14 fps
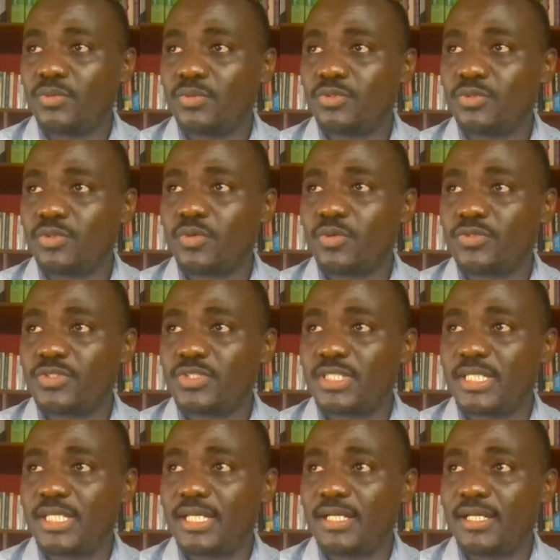to
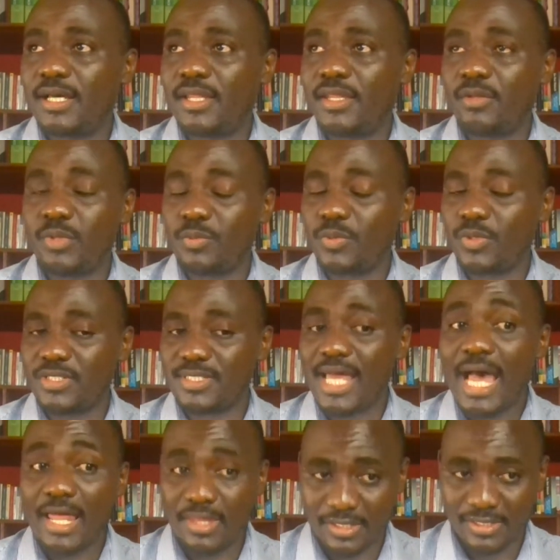consider other people as
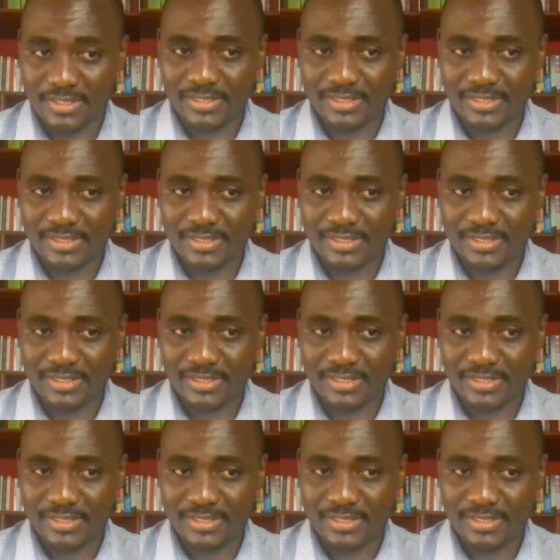other,